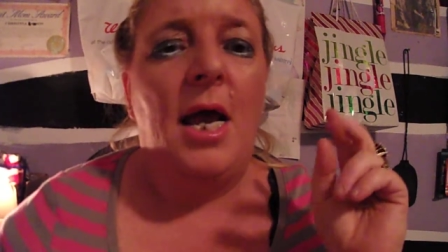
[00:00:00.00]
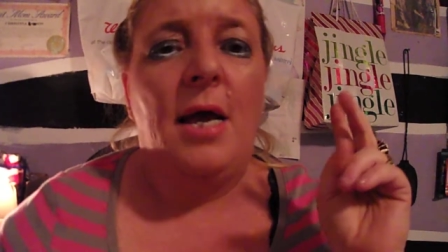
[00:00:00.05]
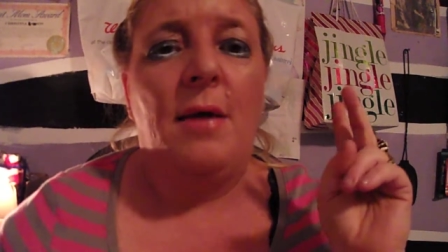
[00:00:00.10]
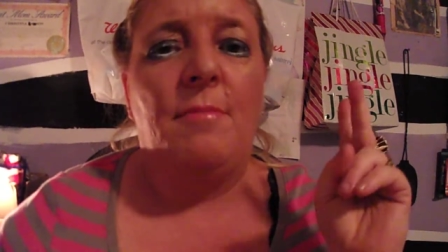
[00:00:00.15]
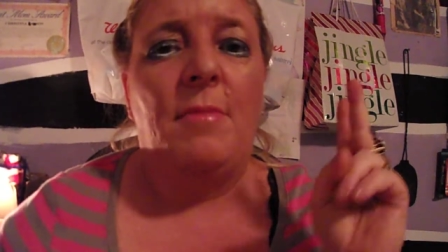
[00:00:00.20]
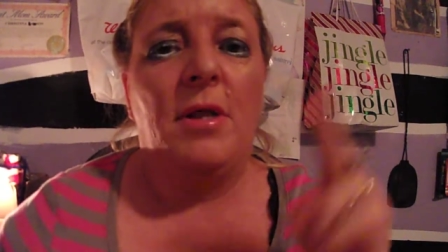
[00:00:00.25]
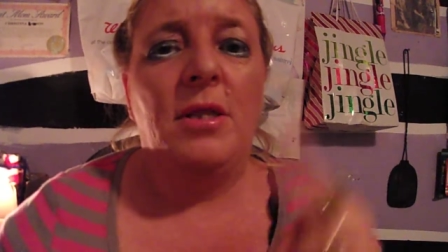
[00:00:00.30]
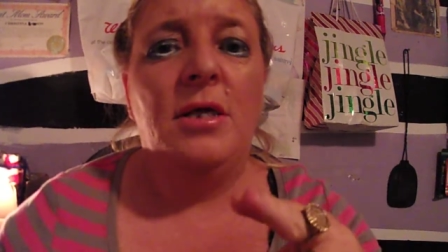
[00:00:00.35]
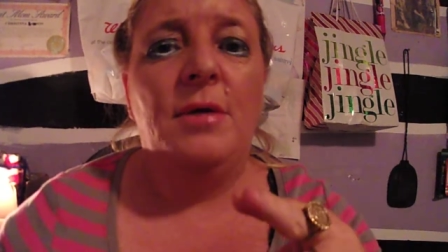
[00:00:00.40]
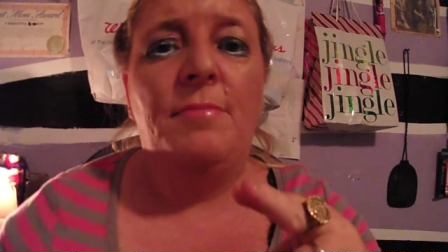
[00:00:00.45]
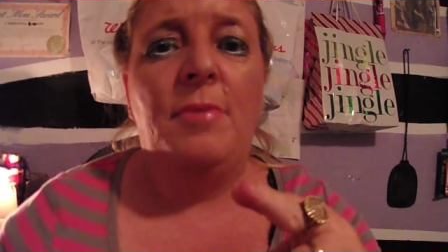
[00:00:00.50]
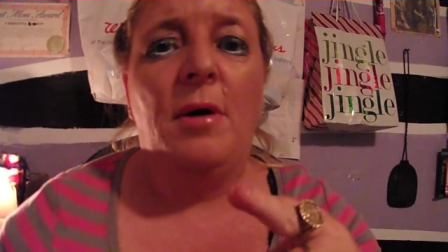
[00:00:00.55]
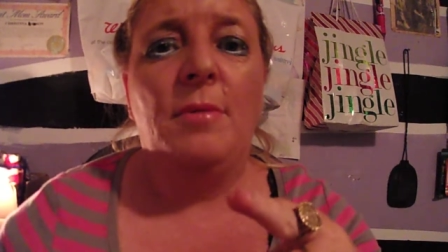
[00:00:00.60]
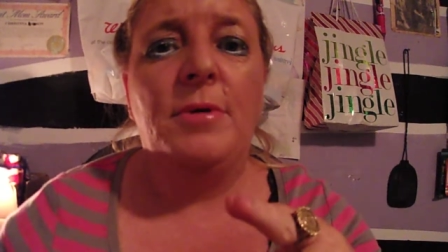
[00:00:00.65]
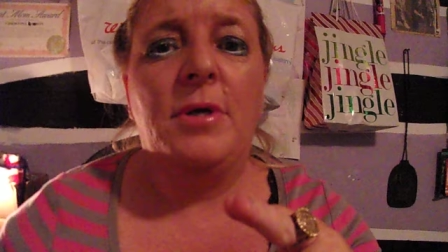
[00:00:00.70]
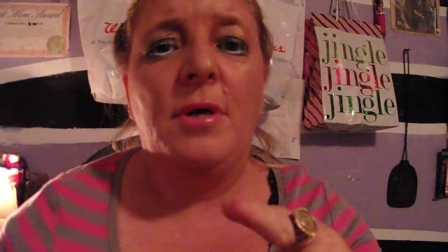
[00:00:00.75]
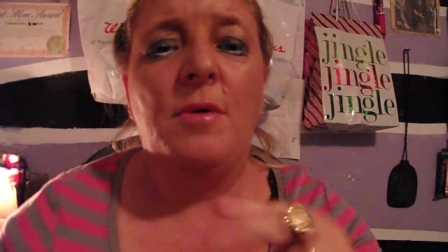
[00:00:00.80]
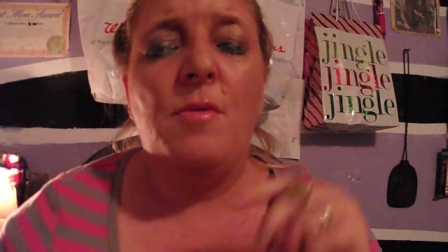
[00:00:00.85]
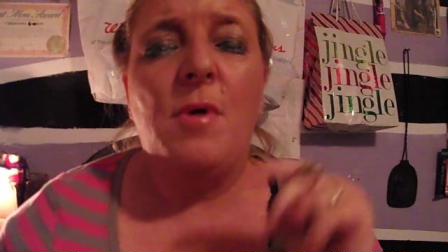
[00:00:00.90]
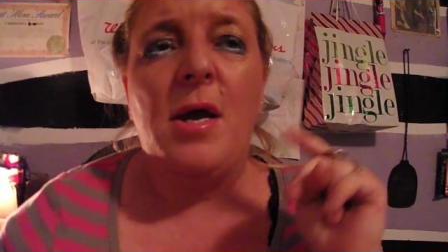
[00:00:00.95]
and my lip
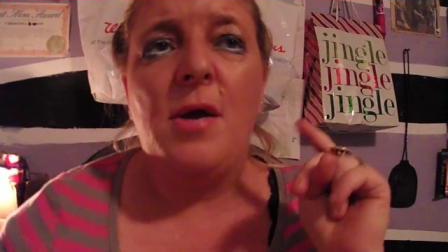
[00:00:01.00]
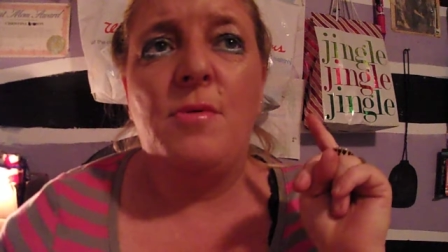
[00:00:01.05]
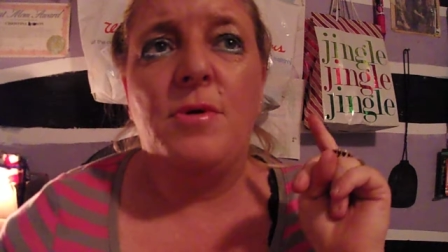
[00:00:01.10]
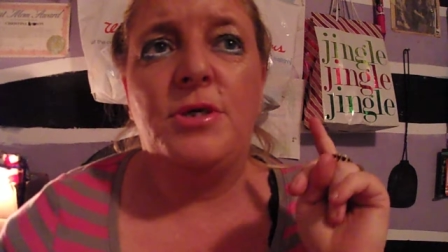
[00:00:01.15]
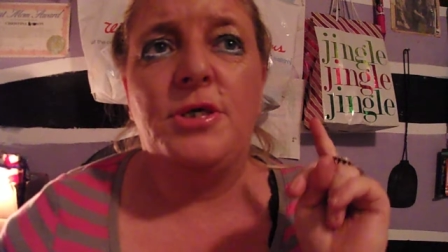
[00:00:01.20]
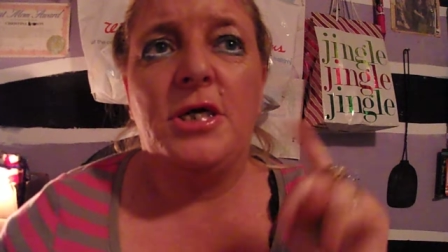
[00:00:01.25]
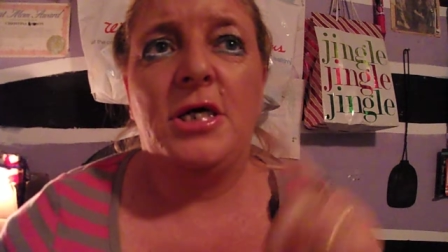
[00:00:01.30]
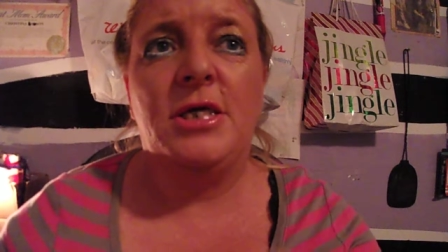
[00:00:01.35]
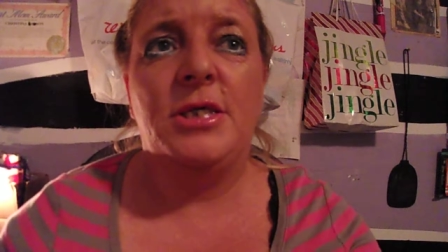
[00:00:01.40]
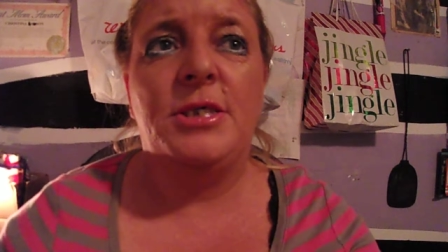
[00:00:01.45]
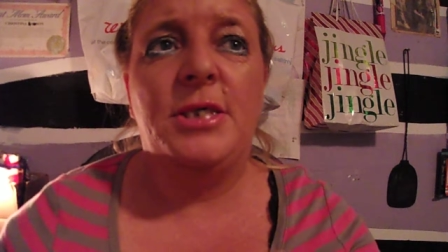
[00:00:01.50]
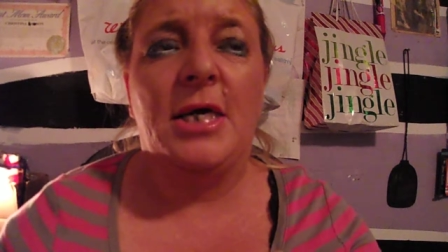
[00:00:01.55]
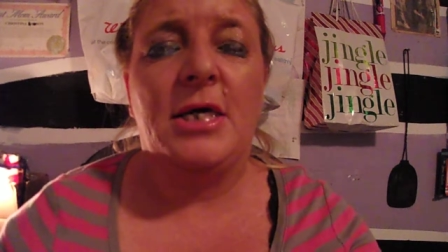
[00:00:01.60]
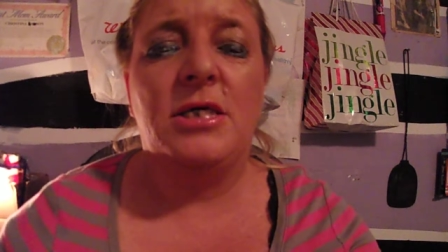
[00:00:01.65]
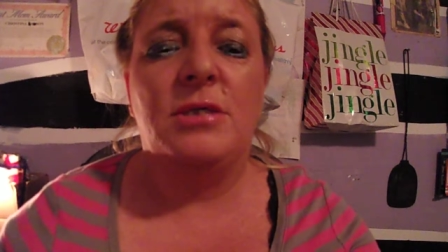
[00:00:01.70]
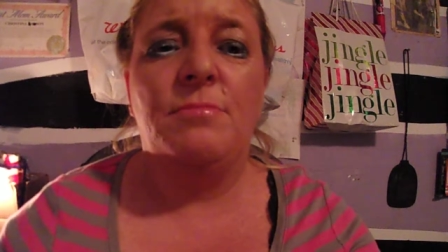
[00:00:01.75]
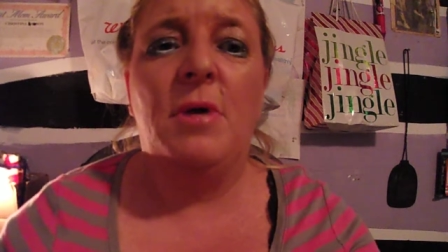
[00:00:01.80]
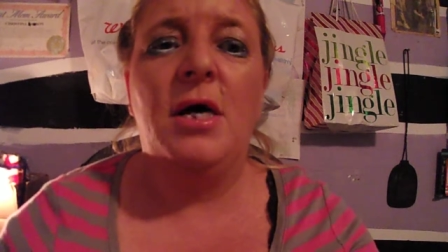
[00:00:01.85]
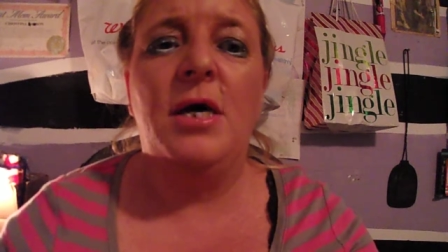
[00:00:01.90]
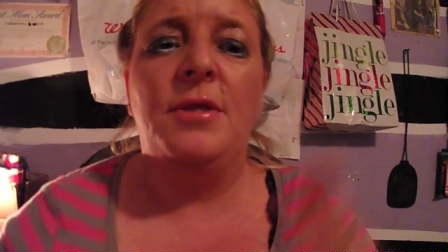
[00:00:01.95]
balm giveaway, which ends
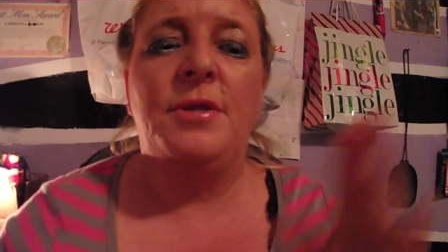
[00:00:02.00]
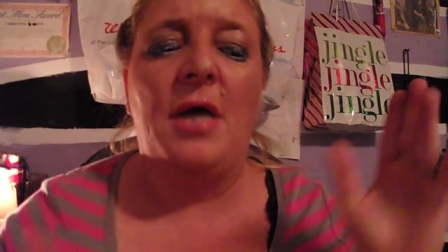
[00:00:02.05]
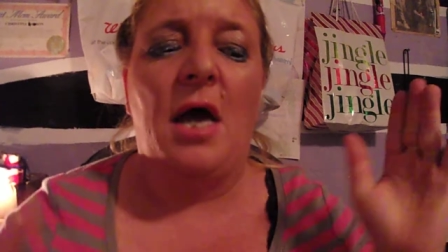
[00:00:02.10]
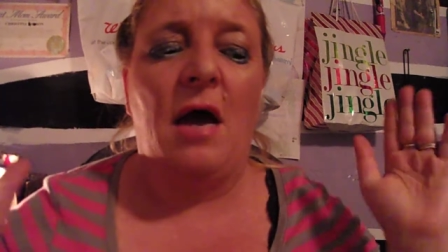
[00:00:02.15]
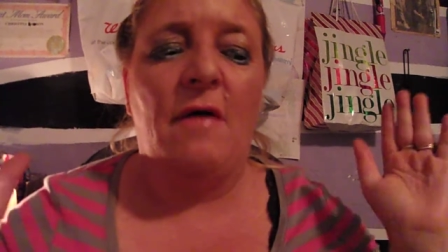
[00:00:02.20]
next month.